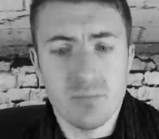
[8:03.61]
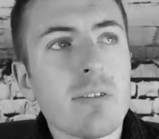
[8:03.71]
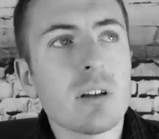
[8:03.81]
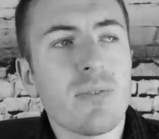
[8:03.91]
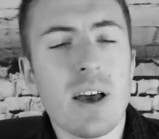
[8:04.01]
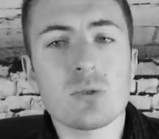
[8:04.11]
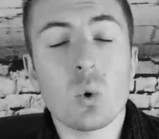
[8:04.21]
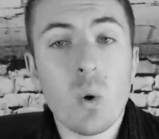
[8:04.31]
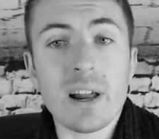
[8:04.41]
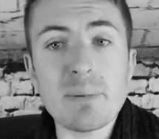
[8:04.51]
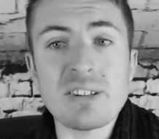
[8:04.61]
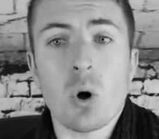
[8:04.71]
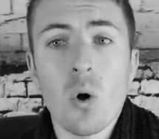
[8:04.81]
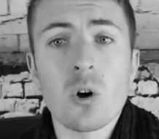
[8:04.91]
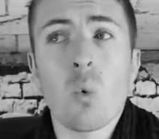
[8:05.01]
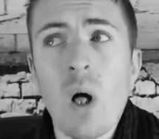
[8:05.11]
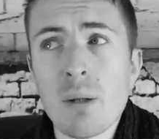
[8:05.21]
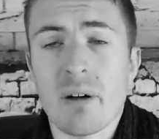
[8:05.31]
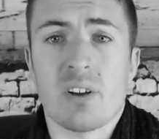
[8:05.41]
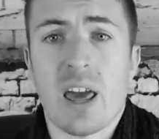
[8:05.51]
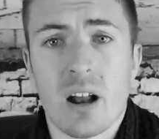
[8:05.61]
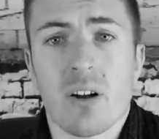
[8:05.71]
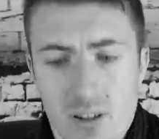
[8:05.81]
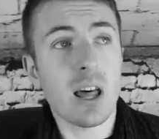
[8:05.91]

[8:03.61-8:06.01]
Everton fans will quickly be so underwhelmed by Vinagre.